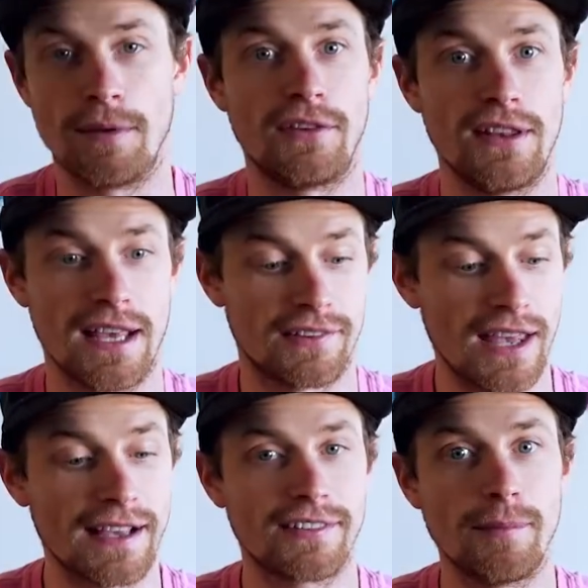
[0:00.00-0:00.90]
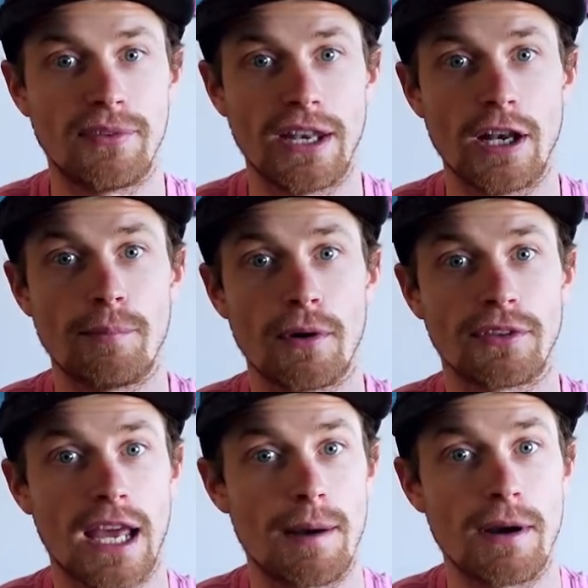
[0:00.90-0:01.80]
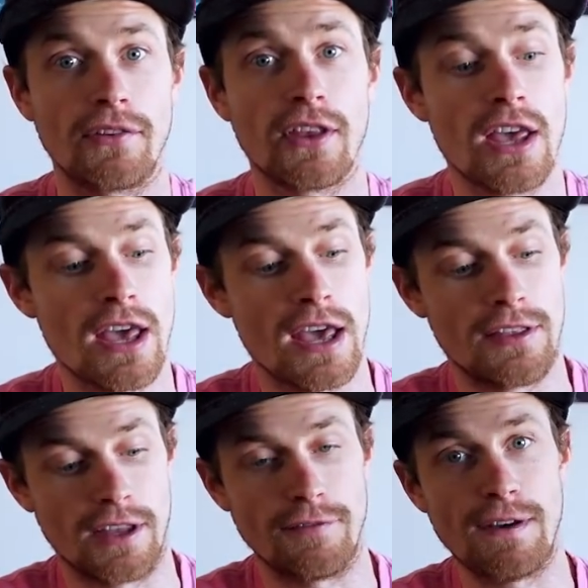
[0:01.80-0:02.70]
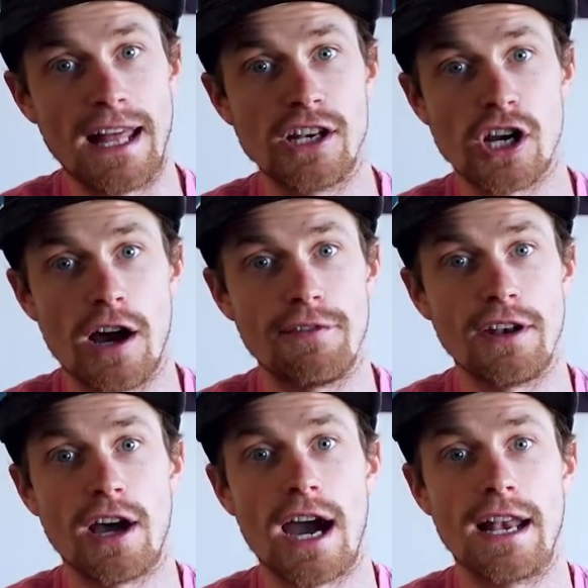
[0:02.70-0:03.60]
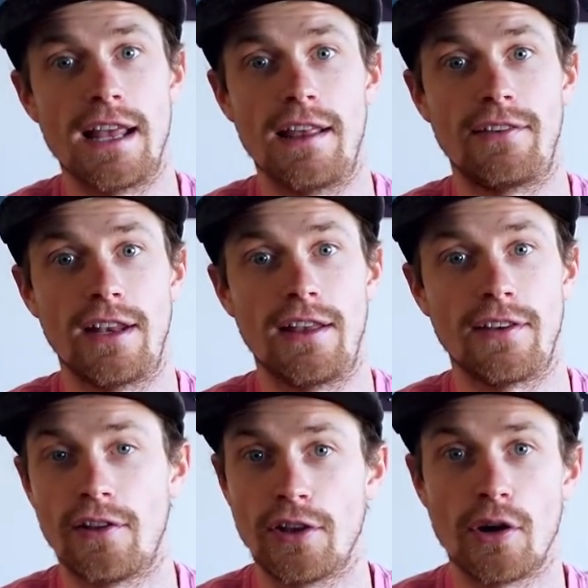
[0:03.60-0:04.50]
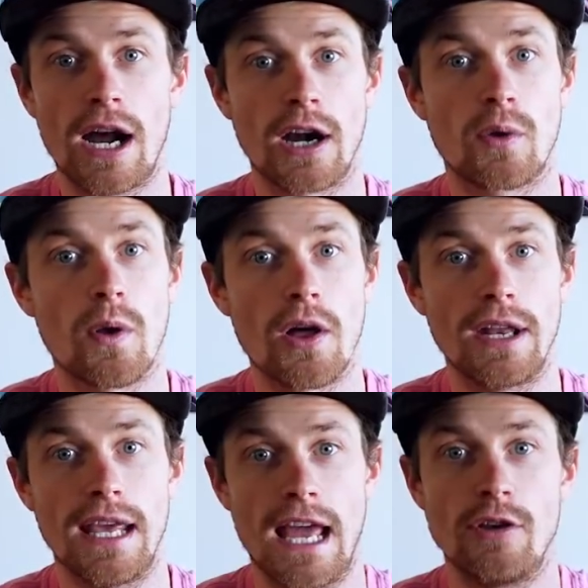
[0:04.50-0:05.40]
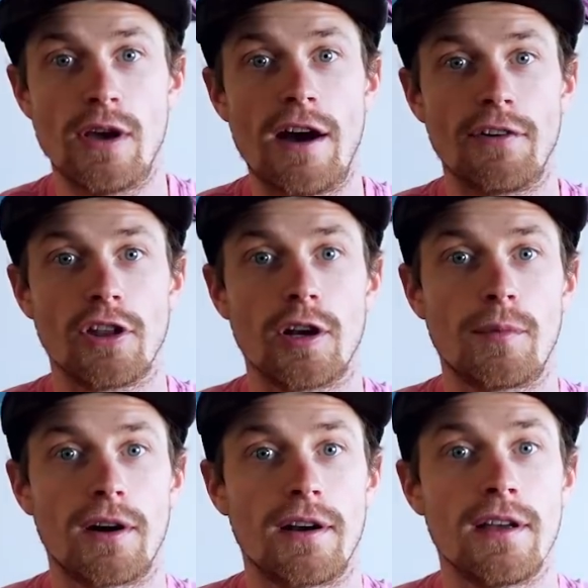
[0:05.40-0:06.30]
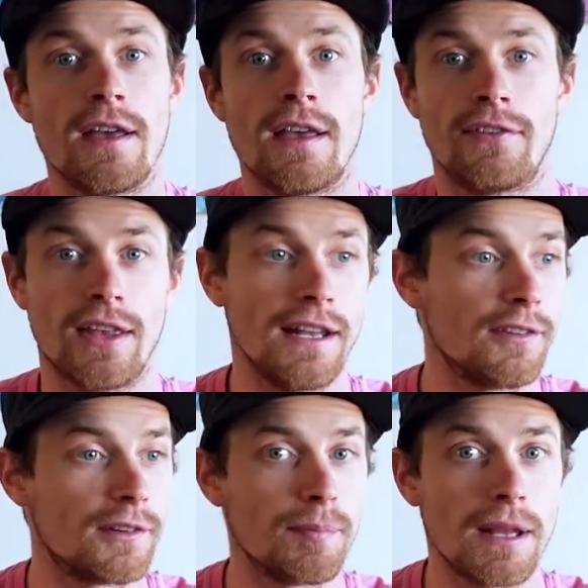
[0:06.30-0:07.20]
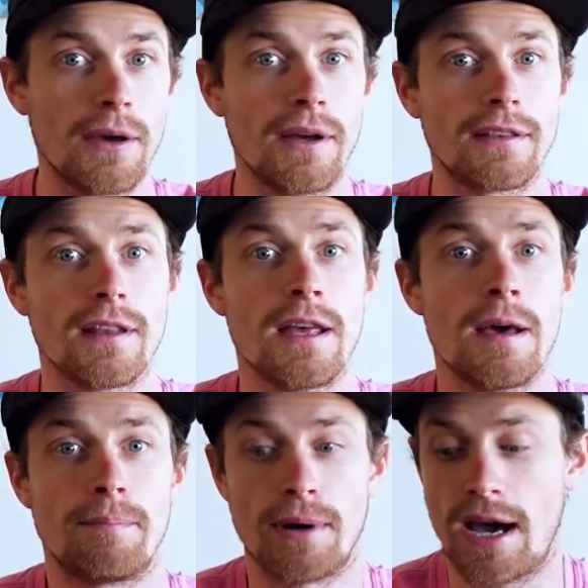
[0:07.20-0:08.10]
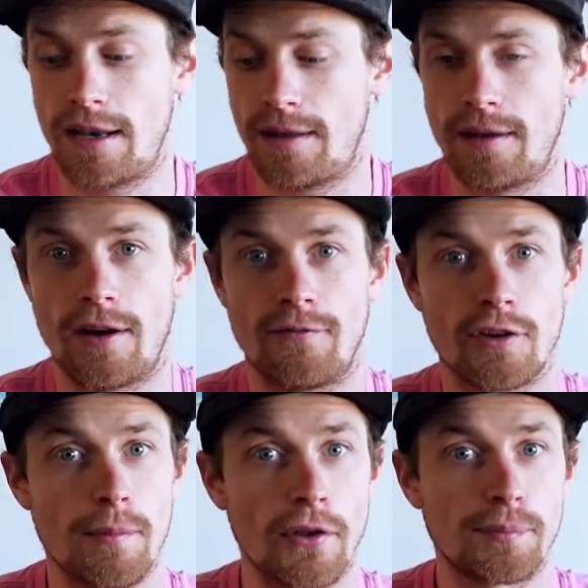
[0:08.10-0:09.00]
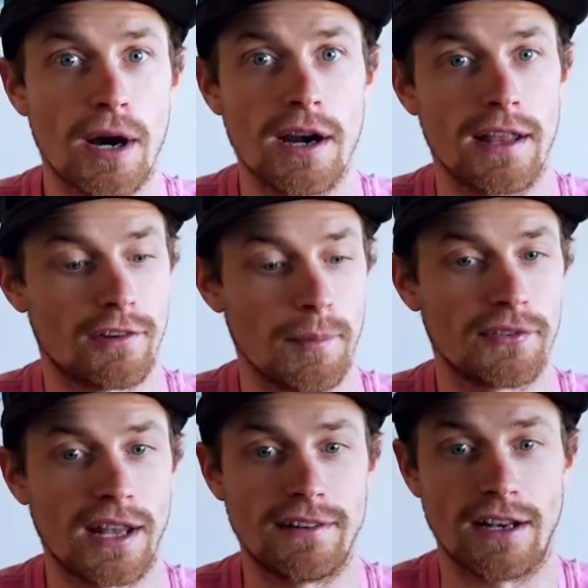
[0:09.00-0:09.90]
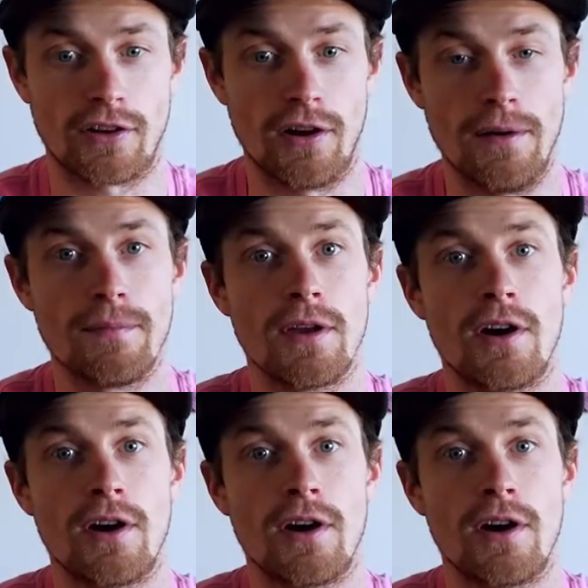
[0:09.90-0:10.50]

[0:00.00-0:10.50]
using the exact same setting on both cameras. The advantage of the 9 is it is a little higher quality and you have a little more settings to play with, but for the most part, it's almost identical.